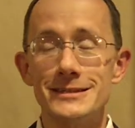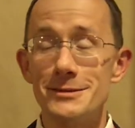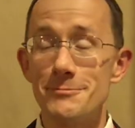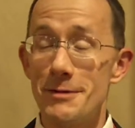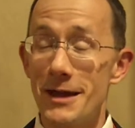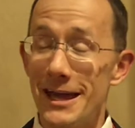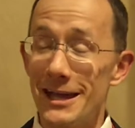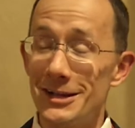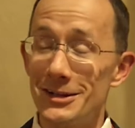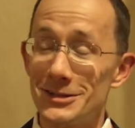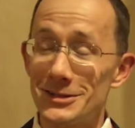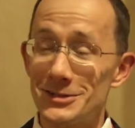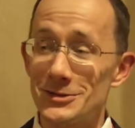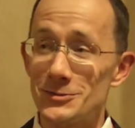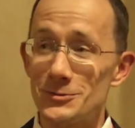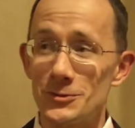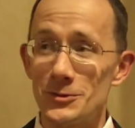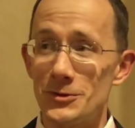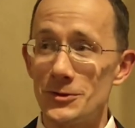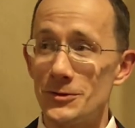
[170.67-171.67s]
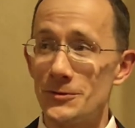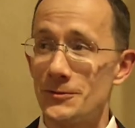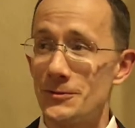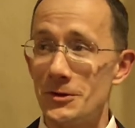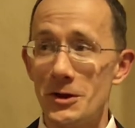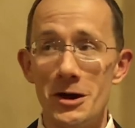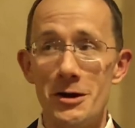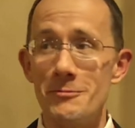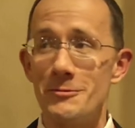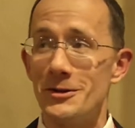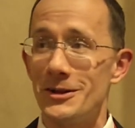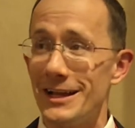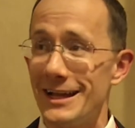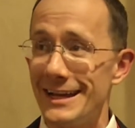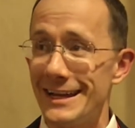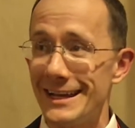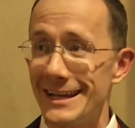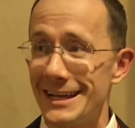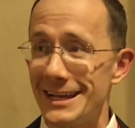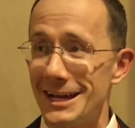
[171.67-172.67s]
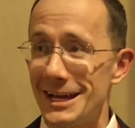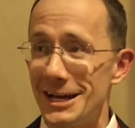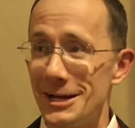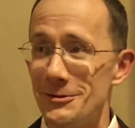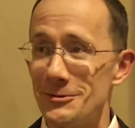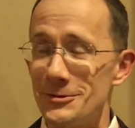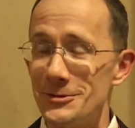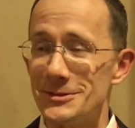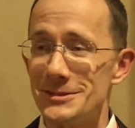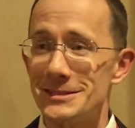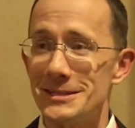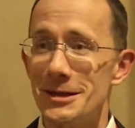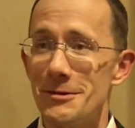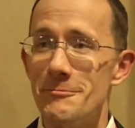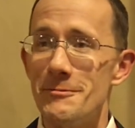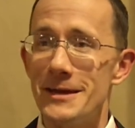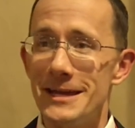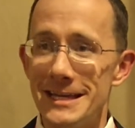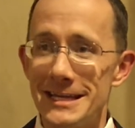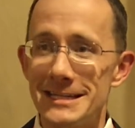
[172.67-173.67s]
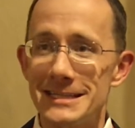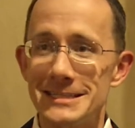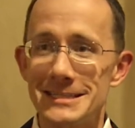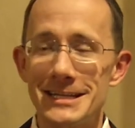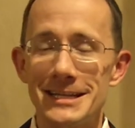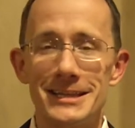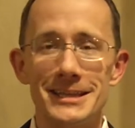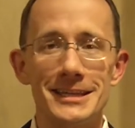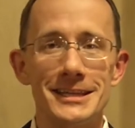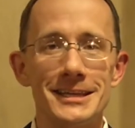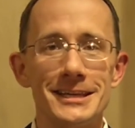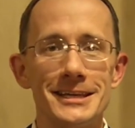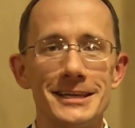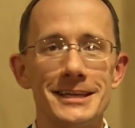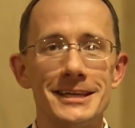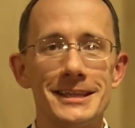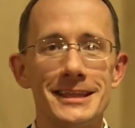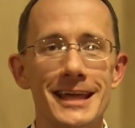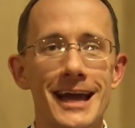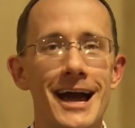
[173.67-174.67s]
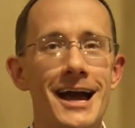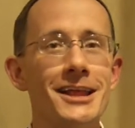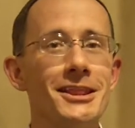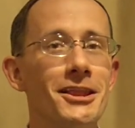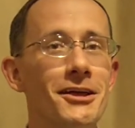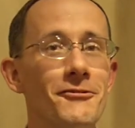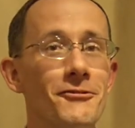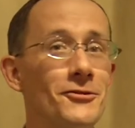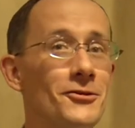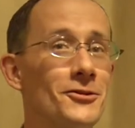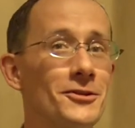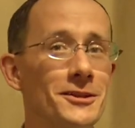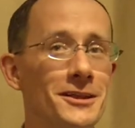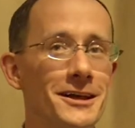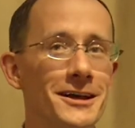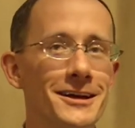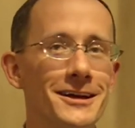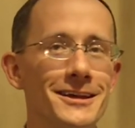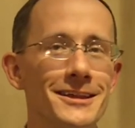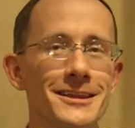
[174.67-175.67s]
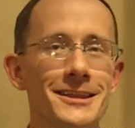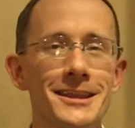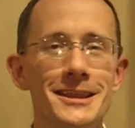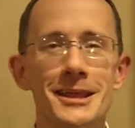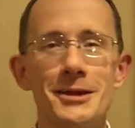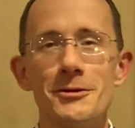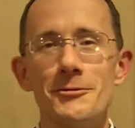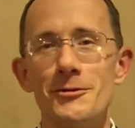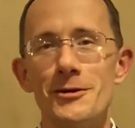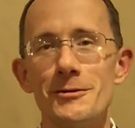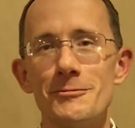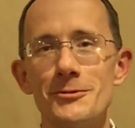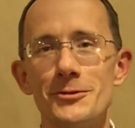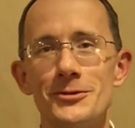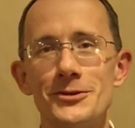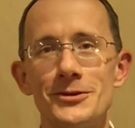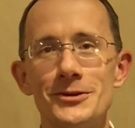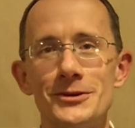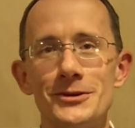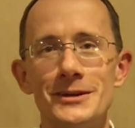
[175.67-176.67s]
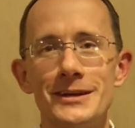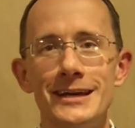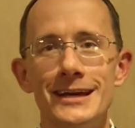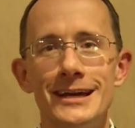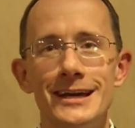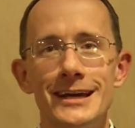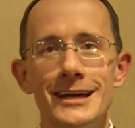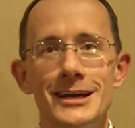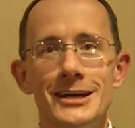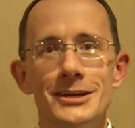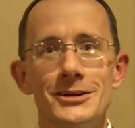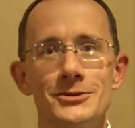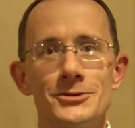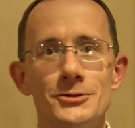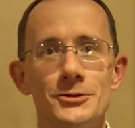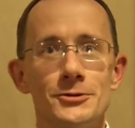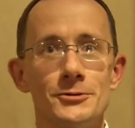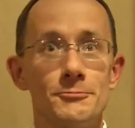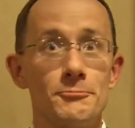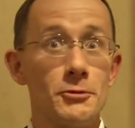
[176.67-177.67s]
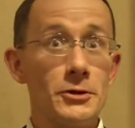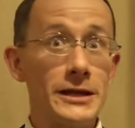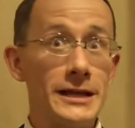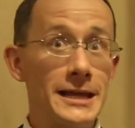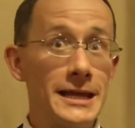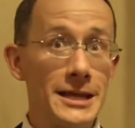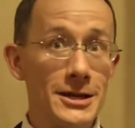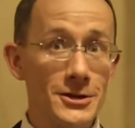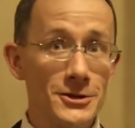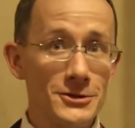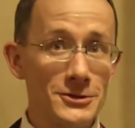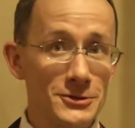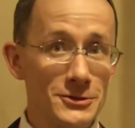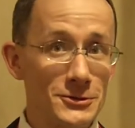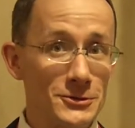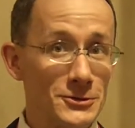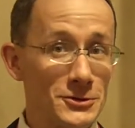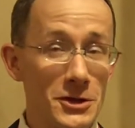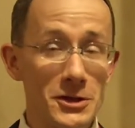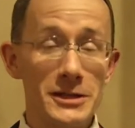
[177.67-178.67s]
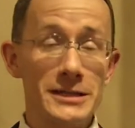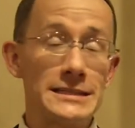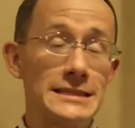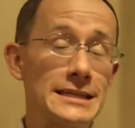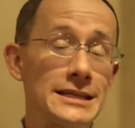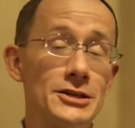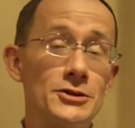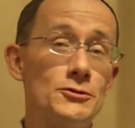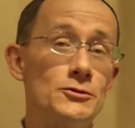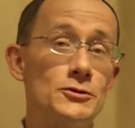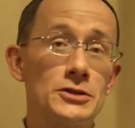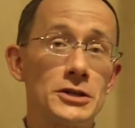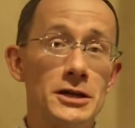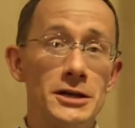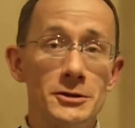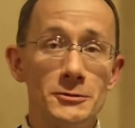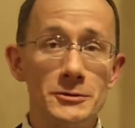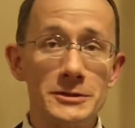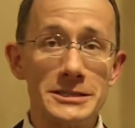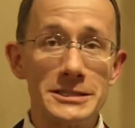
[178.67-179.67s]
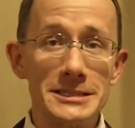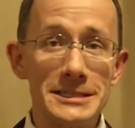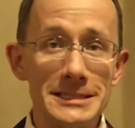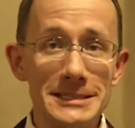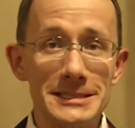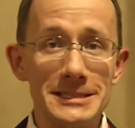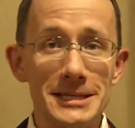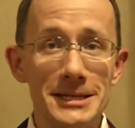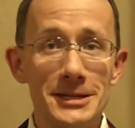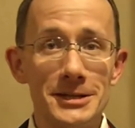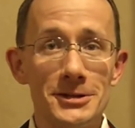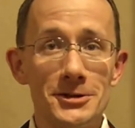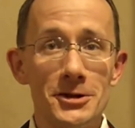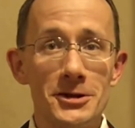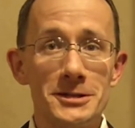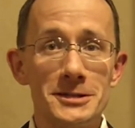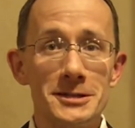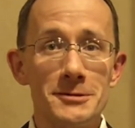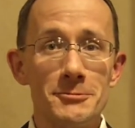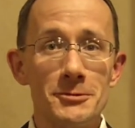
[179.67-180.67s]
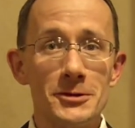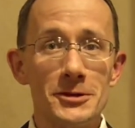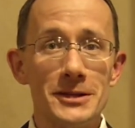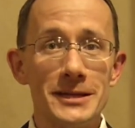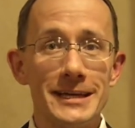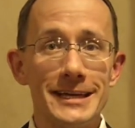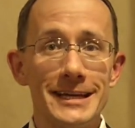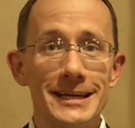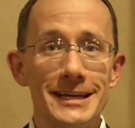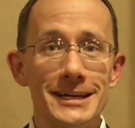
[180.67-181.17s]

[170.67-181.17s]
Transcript: The panelists were phenomenal. I, I was amazed at the, the high level uh, that they were able to to bring here to Salt Lake City, Utah, which is uh, not typically a,